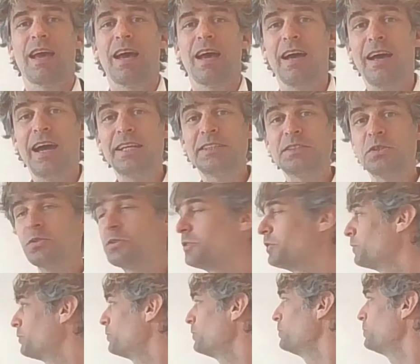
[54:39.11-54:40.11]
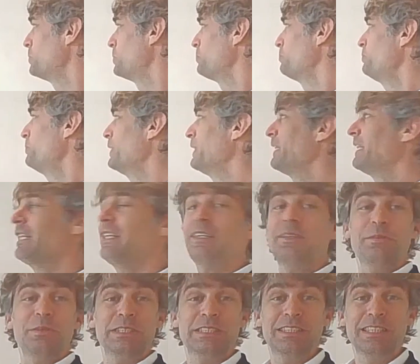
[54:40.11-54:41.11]
I told you to use your
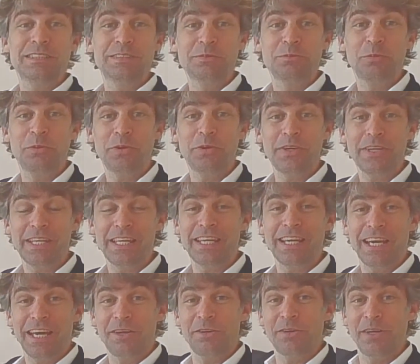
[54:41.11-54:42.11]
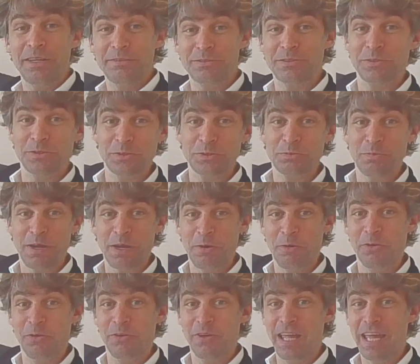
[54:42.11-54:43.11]
finger, which doesn't work here. I'll have to use my
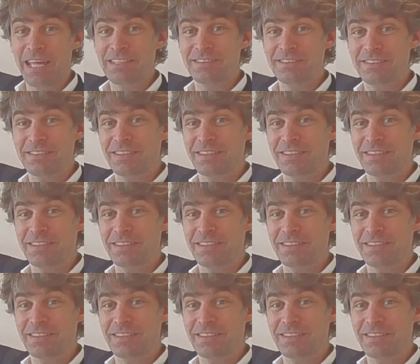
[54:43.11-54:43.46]
whole hand.